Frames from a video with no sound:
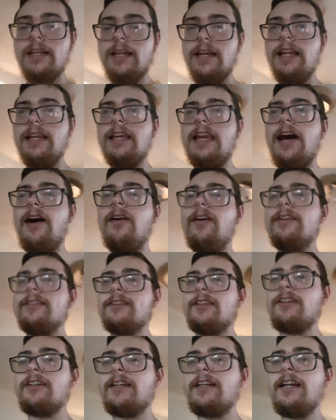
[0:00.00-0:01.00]
now I was
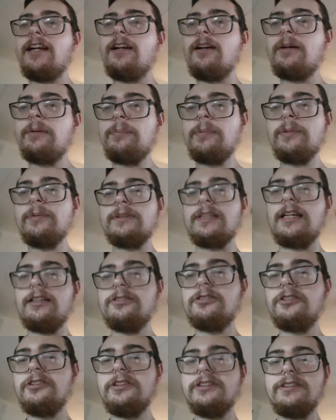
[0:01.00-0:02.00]
looking at other people's
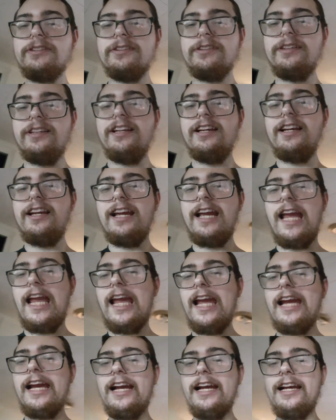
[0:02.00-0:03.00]
entries,
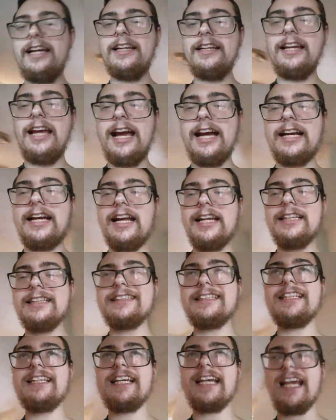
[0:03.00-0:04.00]
and I kind of
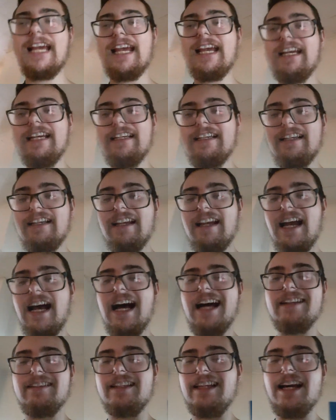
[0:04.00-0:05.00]
see, hey,
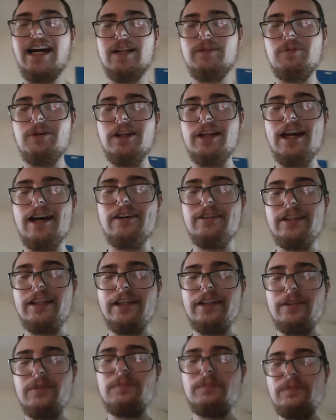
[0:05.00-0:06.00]
I'm the odd one out
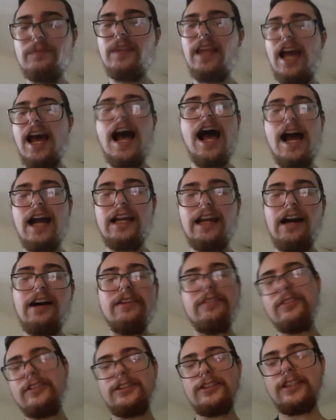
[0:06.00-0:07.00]
here. I
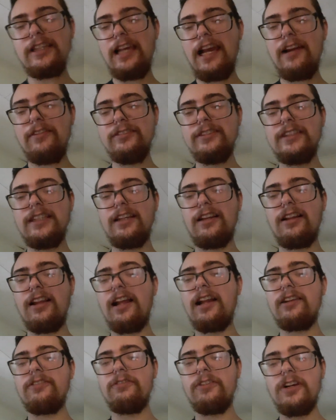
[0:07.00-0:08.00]
obviously haven't seen a
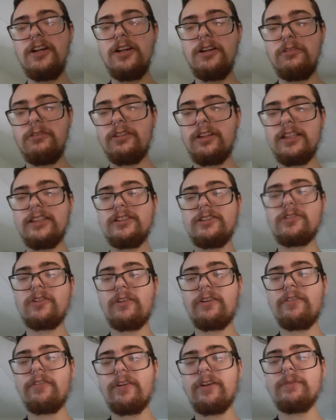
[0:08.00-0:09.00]
lot of religious
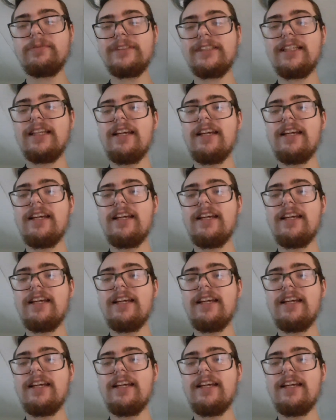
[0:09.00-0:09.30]
horror films.